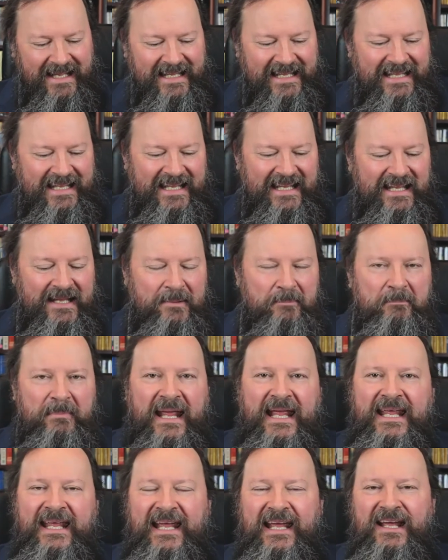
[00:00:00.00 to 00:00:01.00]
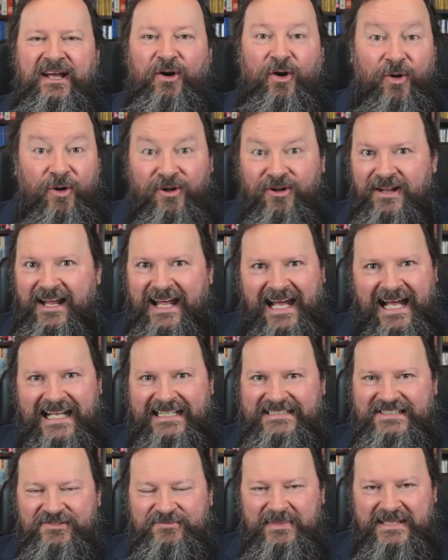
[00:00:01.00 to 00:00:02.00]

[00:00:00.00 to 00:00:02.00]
making all kinds of